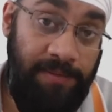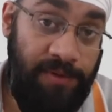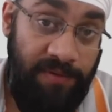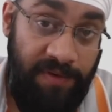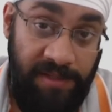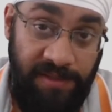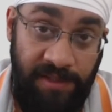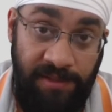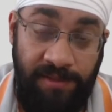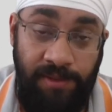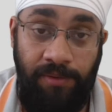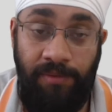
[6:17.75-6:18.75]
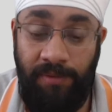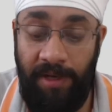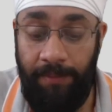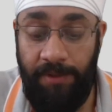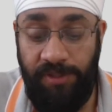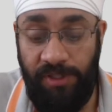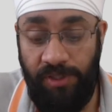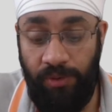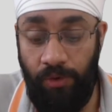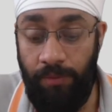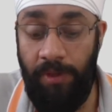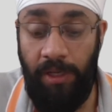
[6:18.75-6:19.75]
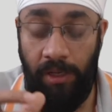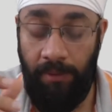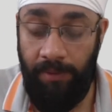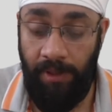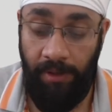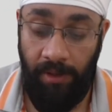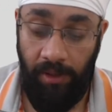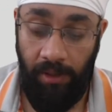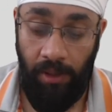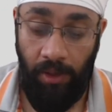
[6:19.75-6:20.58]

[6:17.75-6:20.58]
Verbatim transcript: types of assets so depreciation could be clubbed under